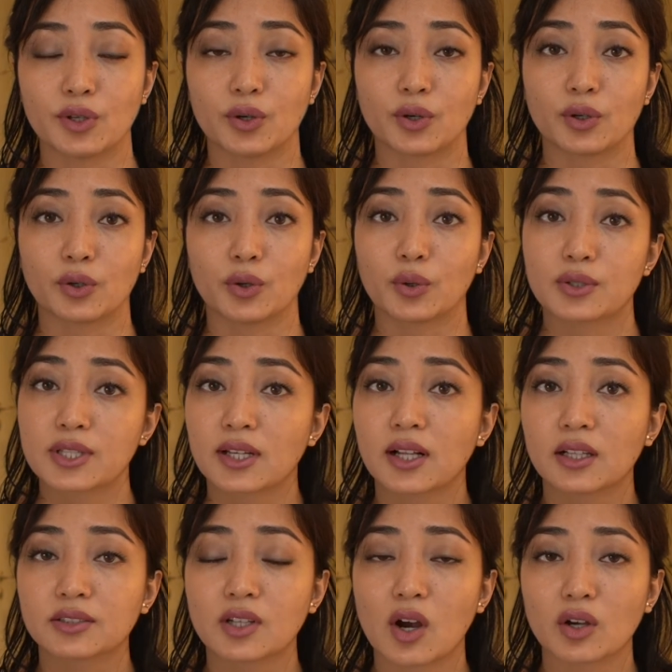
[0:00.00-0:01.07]
your
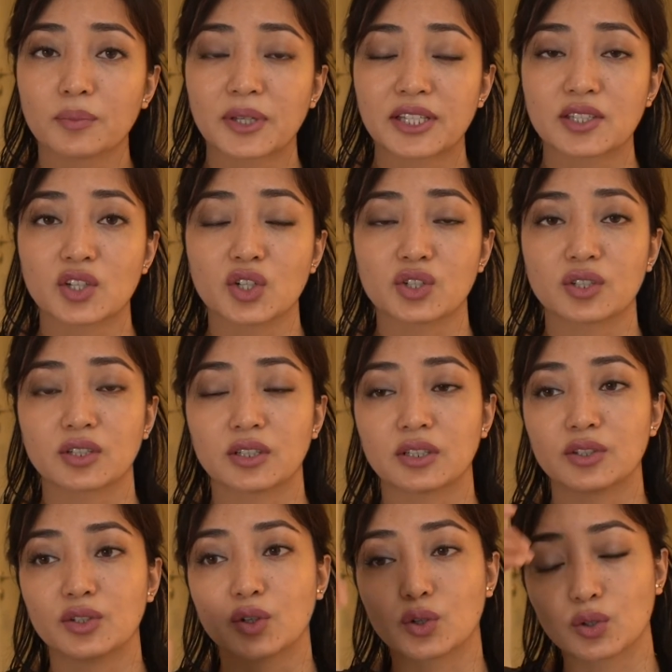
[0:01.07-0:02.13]
hotel
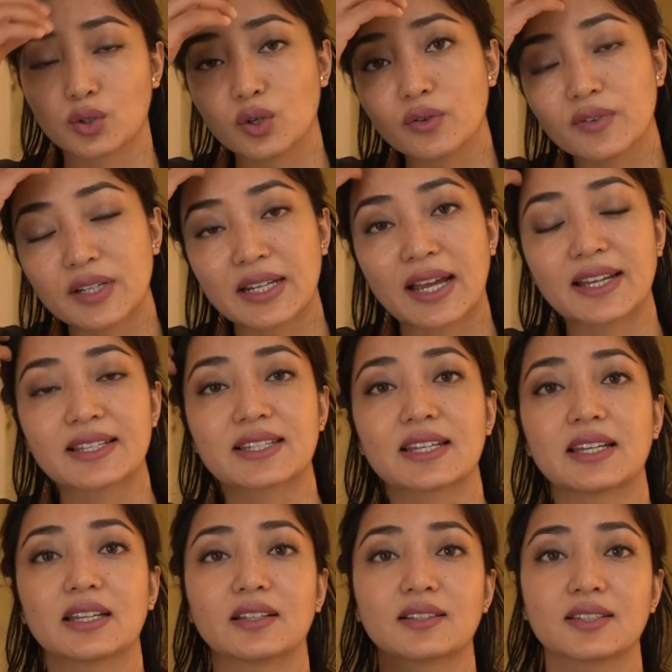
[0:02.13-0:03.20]
documentation, your
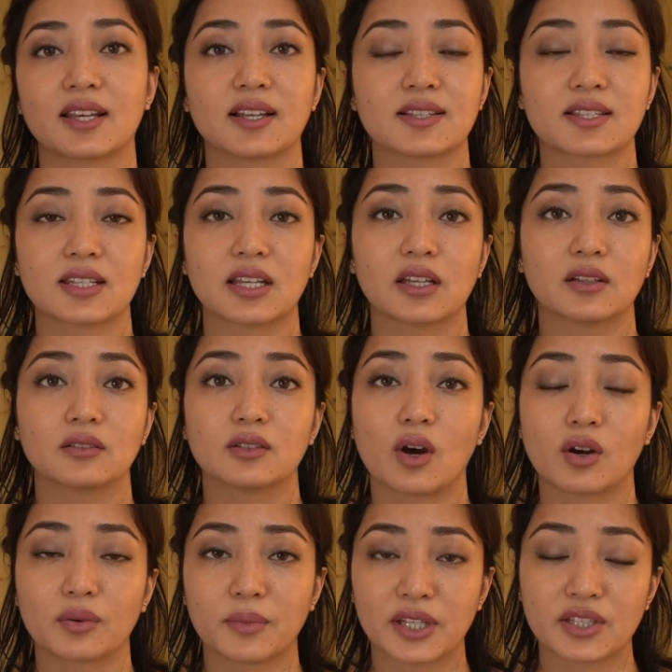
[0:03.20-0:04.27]
COVID-19 testing
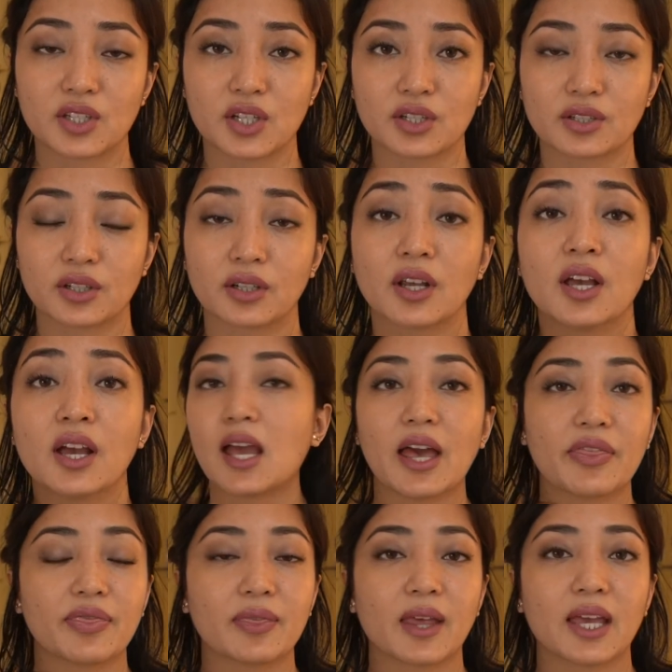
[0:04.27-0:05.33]
documentation,
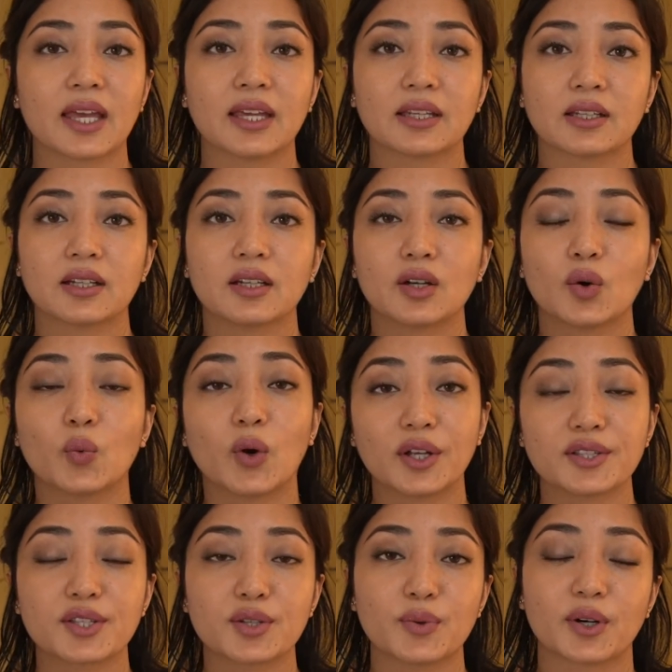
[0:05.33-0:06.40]
and then
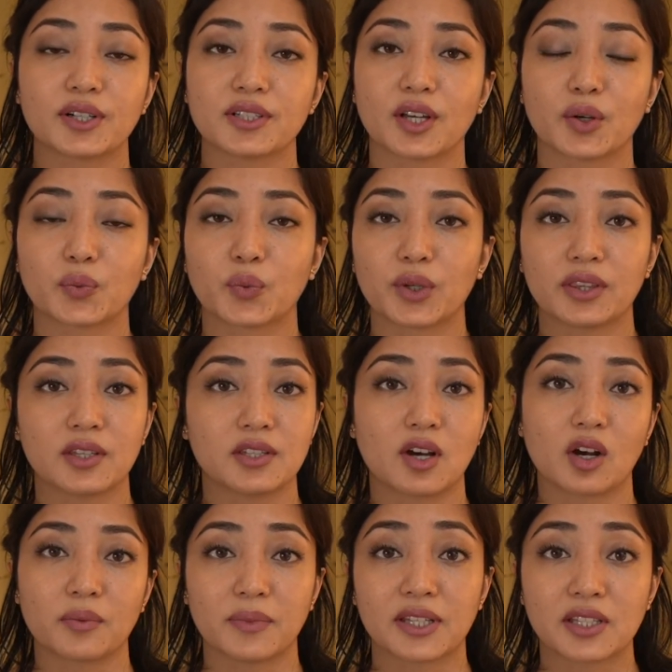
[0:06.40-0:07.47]
once you are done with the
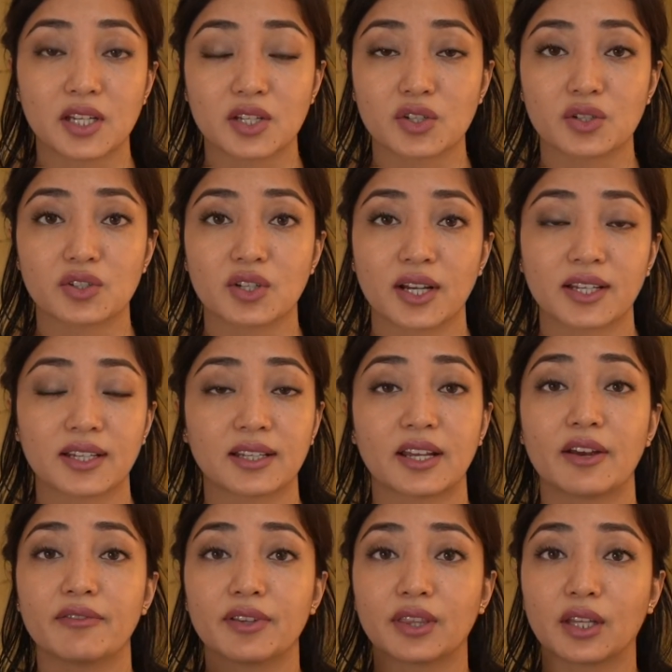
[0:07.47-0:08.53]
documentation checking,
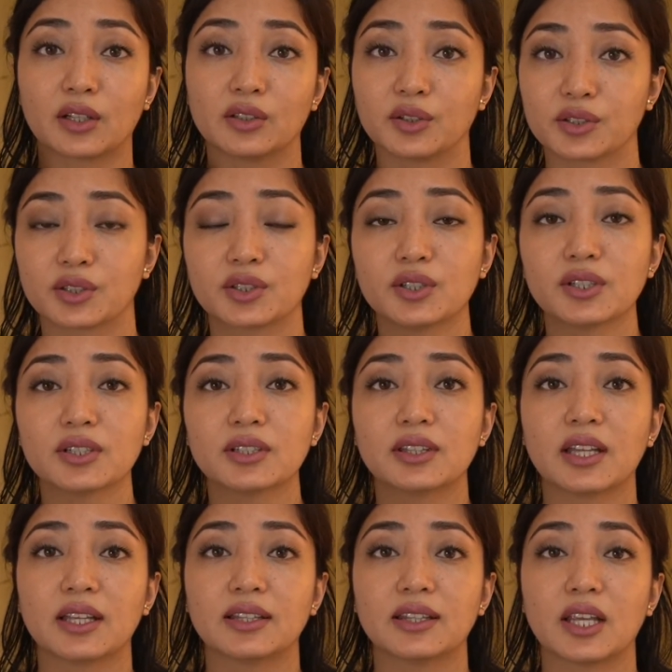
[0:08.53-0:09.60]
everything looks good,
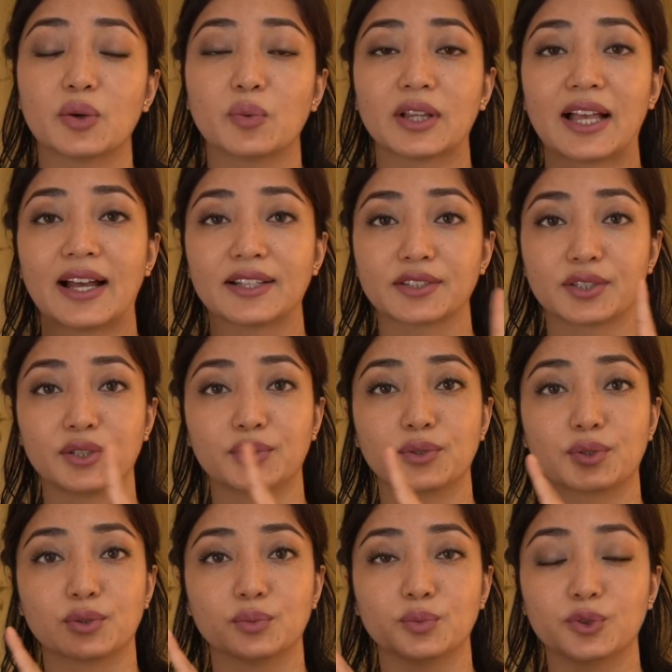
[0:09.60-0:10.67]
then they will ask you
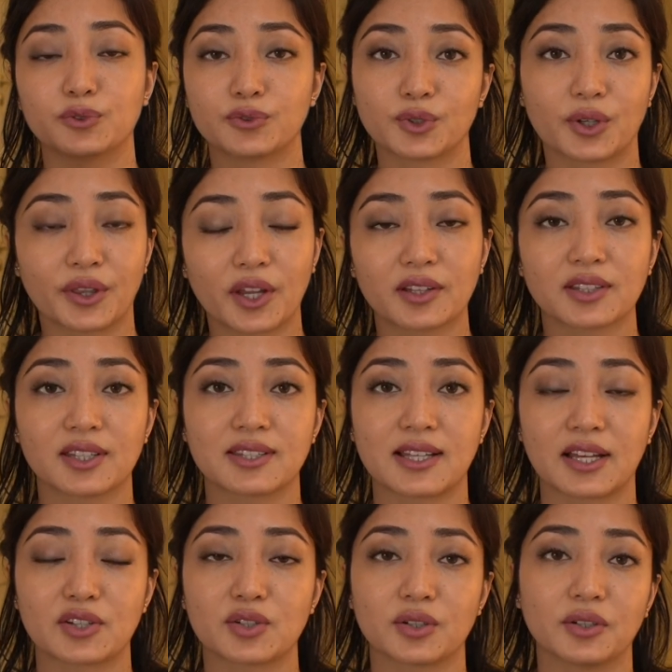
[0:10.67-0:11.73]
to move to another
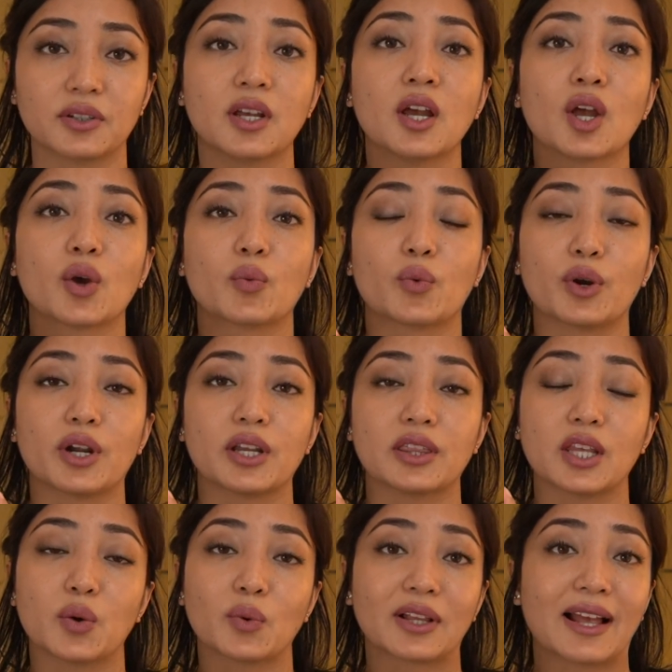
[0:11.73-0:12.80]
section where
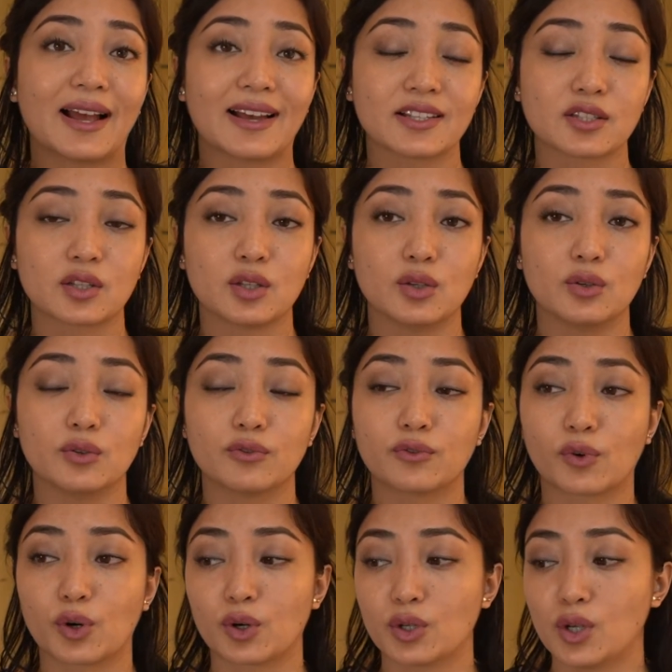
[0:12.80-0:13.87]
they will ask you
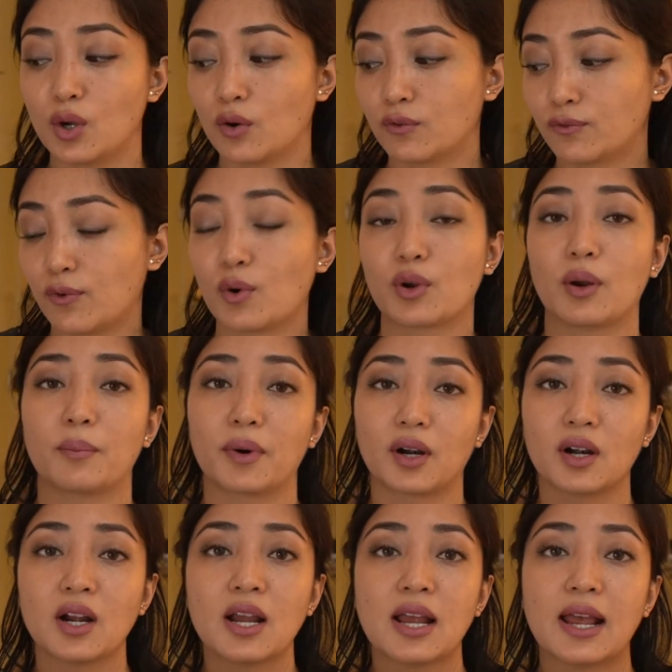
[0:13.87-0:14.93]
for your phone
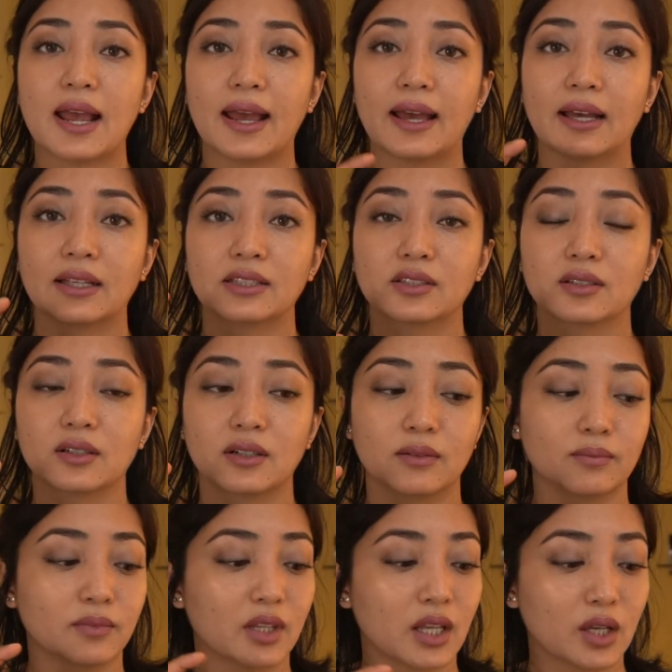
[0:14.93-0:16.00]
number, and
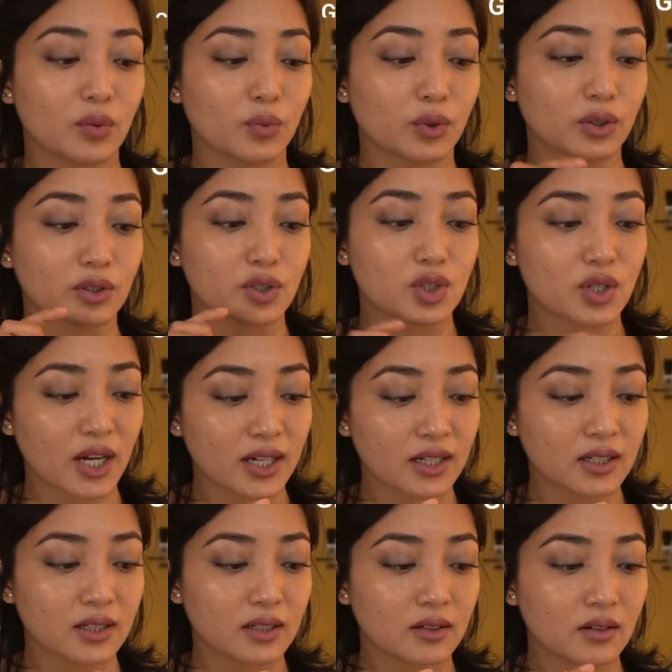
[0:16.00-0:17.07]
they will check
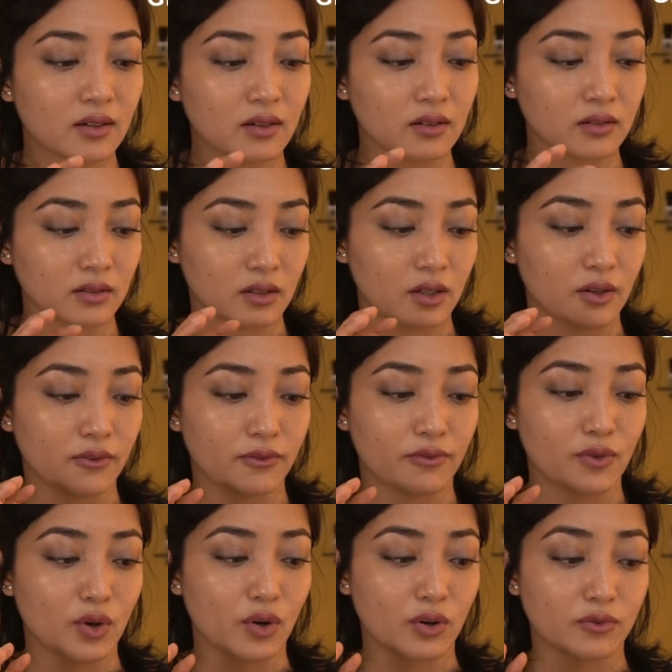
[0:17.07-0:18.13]

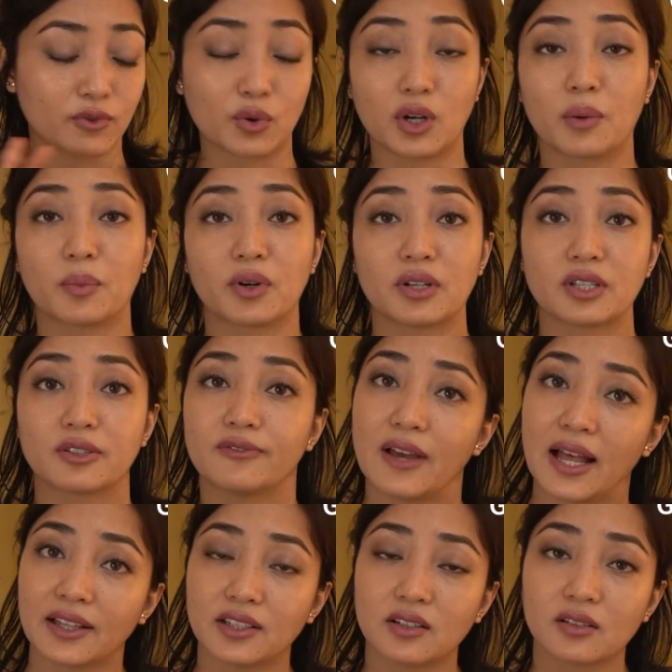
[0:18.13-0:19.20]
if your phone number is
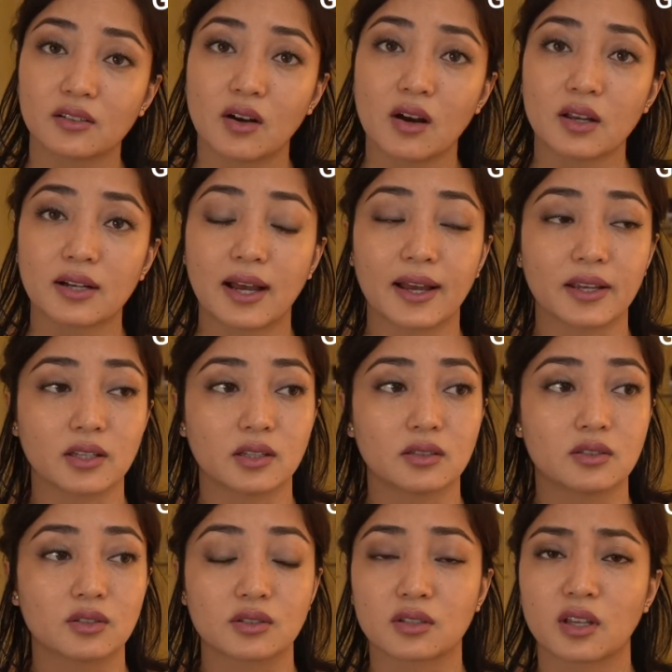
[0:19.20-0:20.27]
valid or not. I
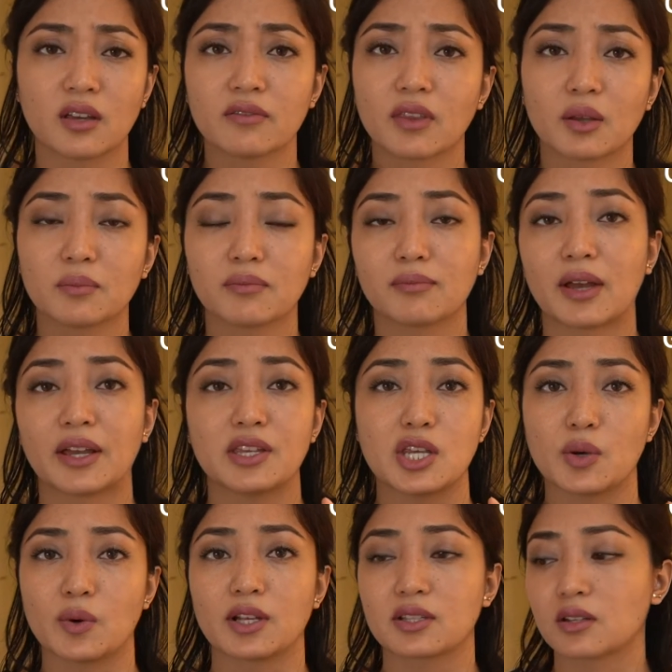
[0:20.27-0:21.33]
just gave them my
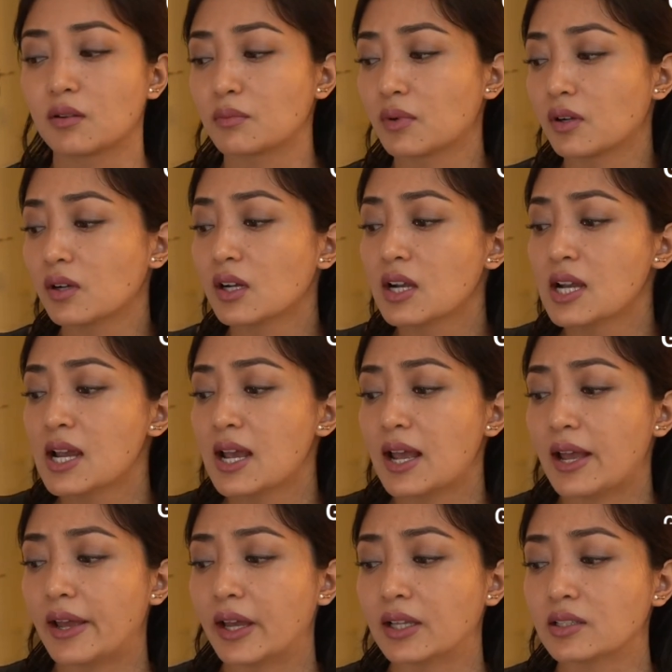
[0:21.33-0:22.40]
US number,
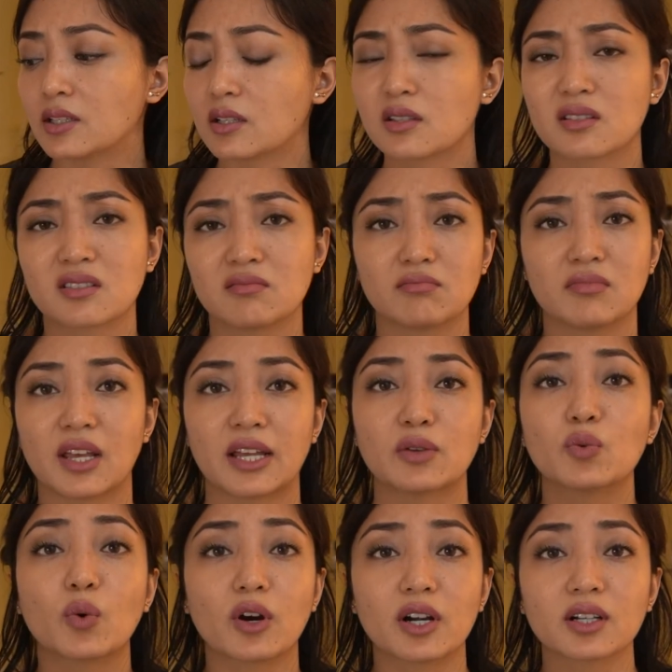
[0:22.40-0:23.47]
and it
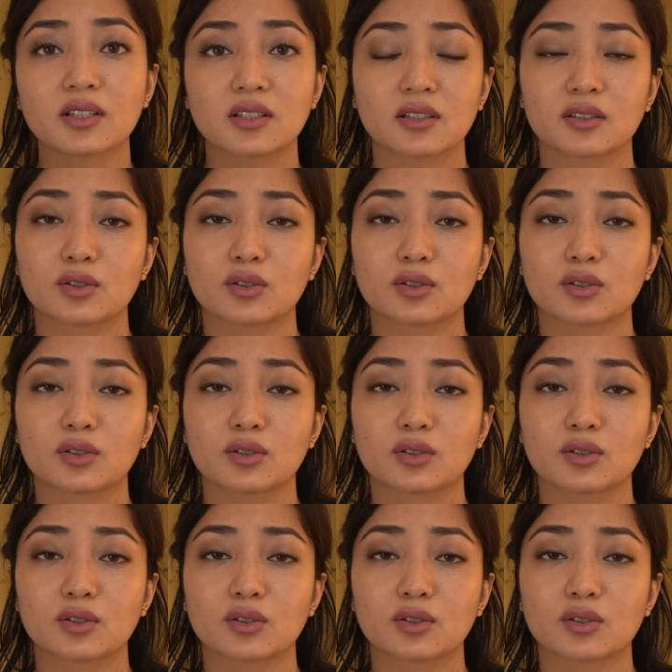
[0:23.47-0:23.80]
worked.